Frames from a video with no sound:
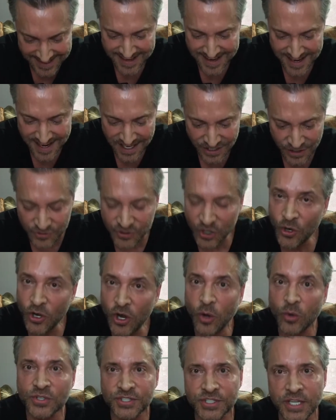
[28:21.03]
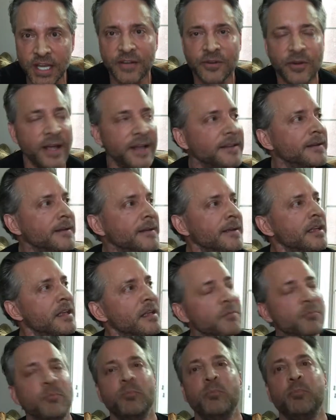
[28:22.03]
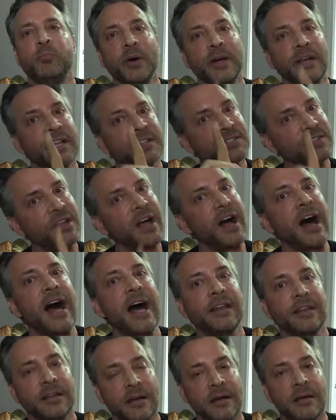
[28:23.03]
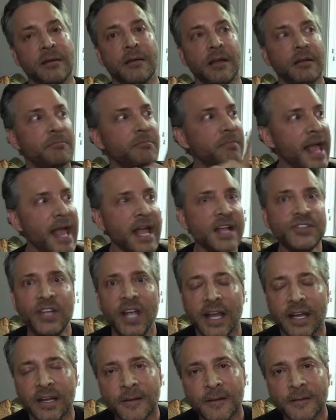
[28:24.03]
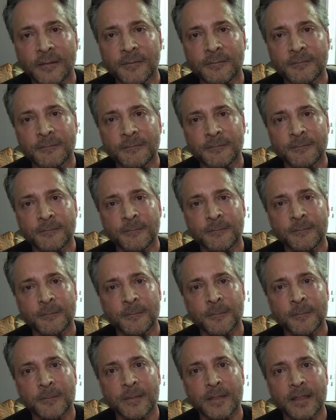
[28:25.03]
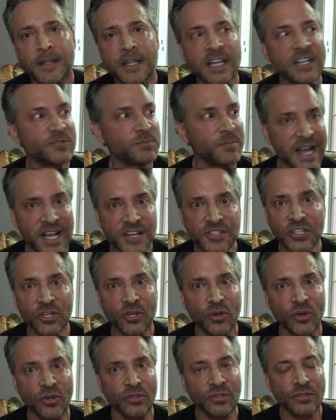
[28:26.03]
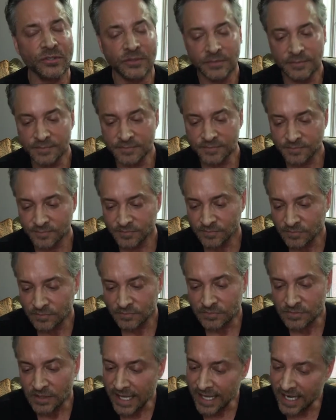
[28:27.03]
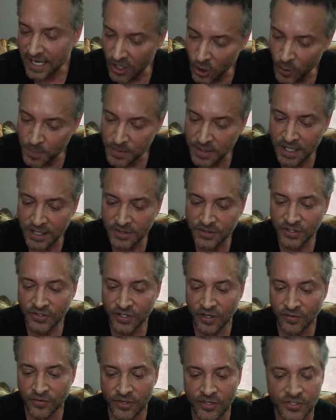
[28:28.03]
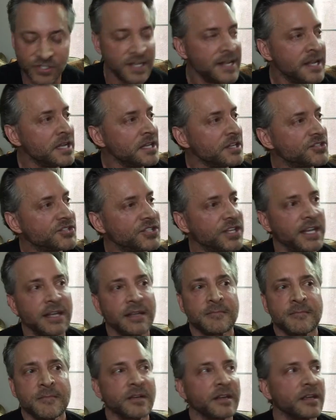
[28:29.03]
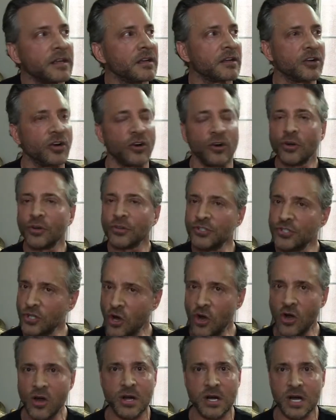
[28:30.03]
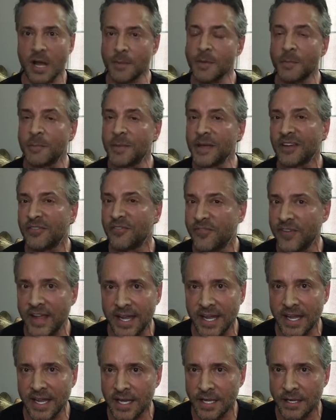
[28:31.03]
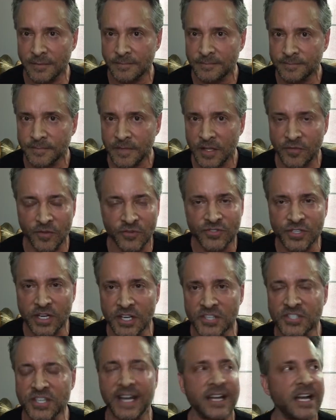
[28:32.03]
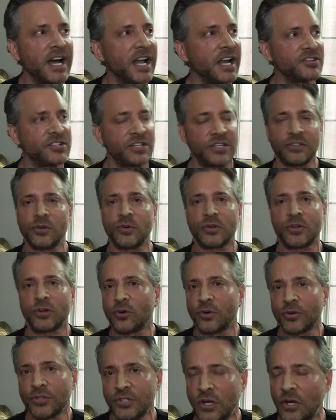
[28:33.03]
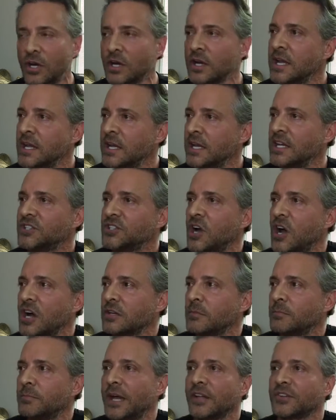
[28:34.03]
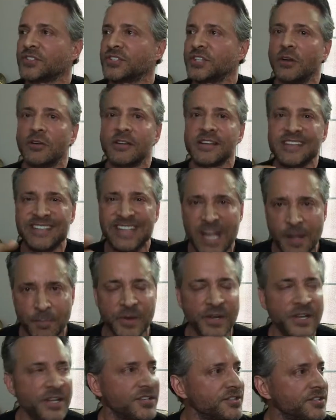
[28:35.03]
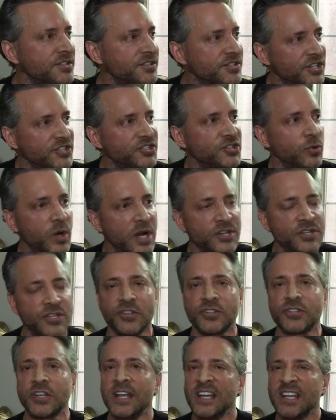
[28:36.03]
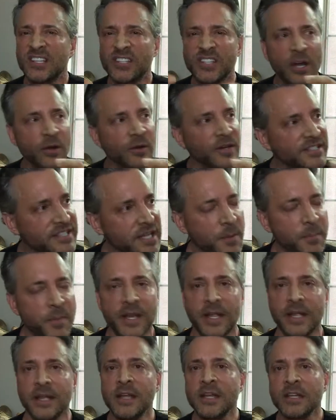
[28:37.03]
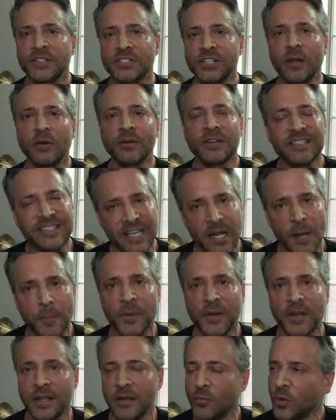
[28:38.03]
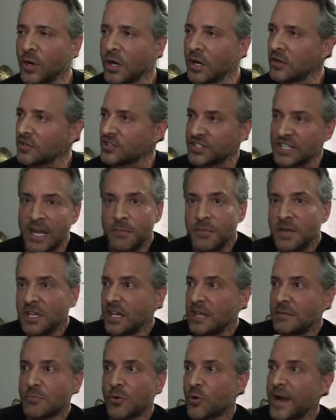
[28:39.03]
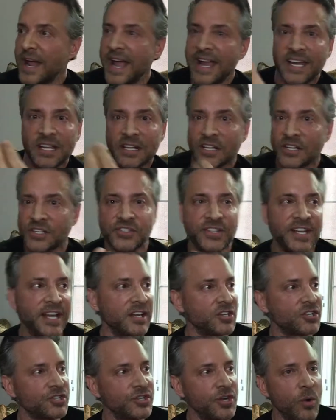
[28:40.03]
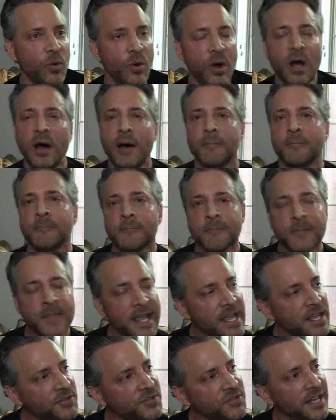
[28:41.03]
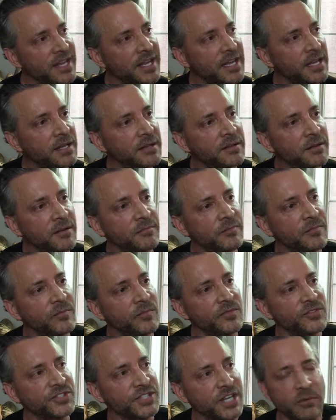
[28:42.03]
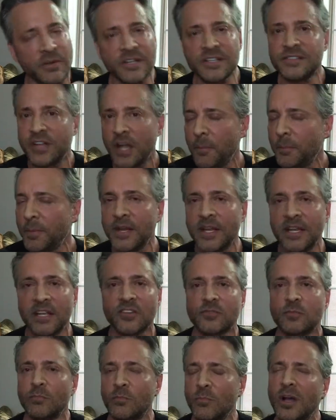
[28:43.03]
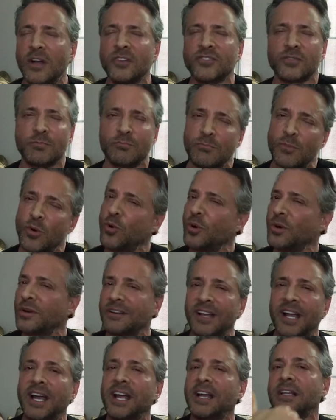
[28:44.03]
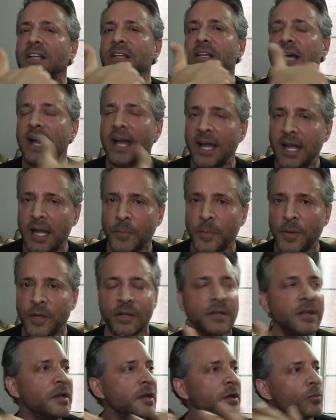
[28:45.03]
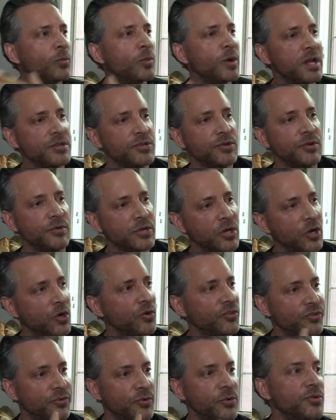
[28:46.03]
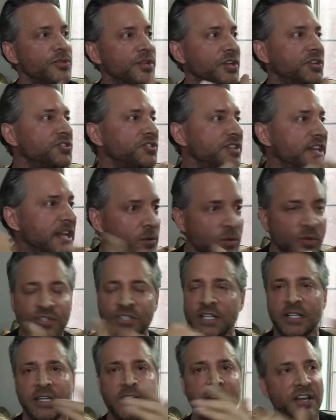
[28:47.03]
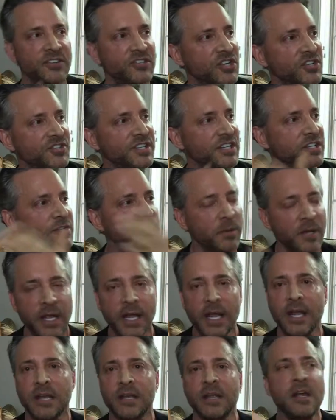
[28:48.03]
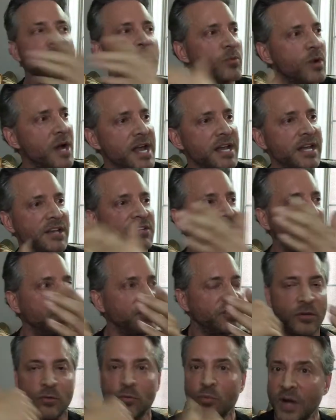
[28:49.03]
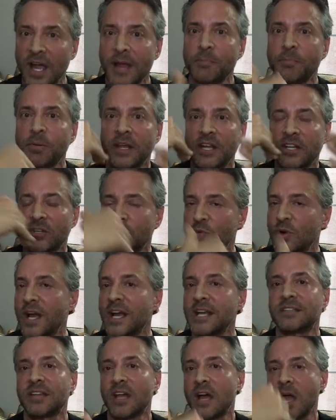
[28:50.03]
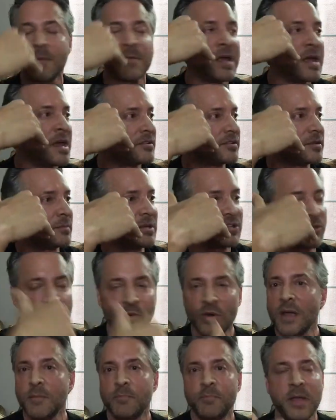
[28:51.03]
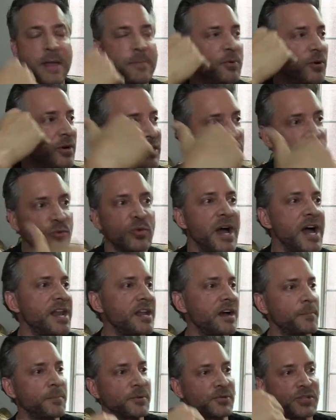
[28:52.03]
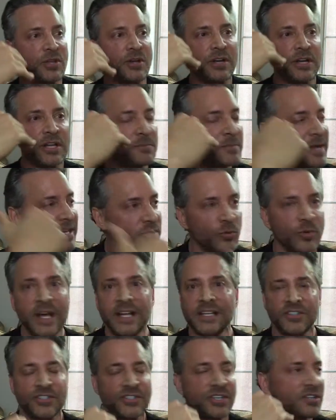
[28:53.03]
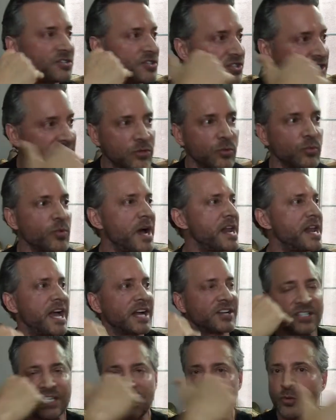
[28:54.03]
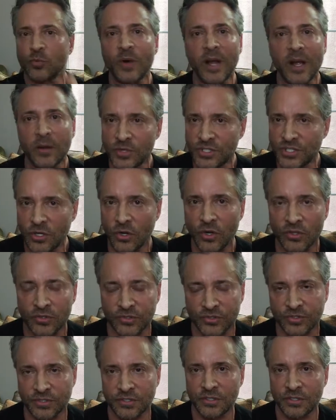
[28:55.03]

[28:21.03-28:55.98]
You do know a secret, but it's not magic. It's magical, and I hope you get the difference. You see, Carl Jung, I'm a big fan. If you study psychology, you know Carl Jung. He talked about serendipitous situations, serendipity, where seemingly miraculous things show up, and serendipity is much more likely to happen when you go through this sequencing that I just explained. Right intention, right place, right time to meet the right people, get the right opportunities, make the right decisions, take the right action, get the right results.